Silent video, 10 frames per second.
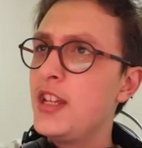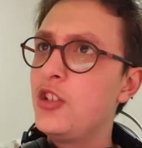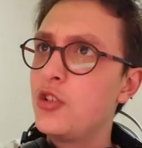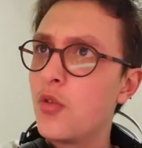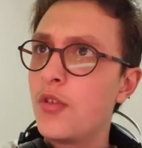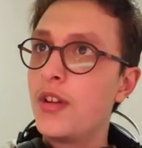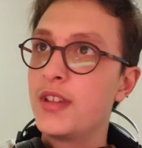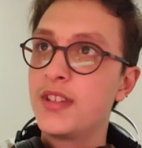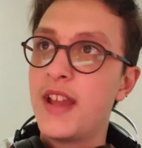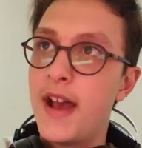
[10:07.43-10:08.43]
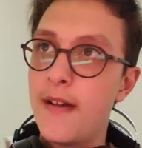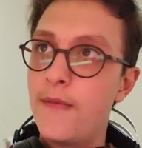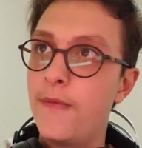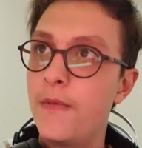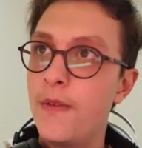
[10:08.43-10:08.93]
sure, doesn't
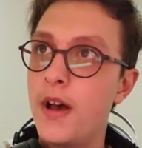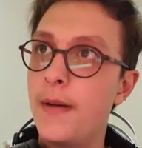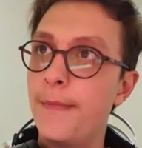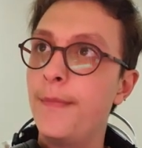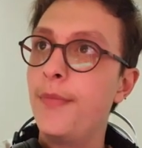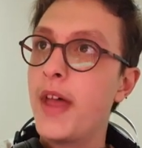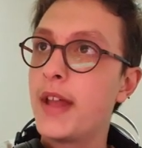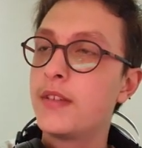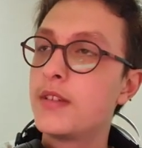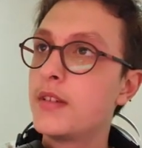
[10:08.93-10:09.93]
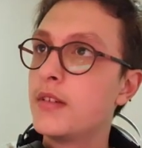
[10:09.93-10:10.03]
have that.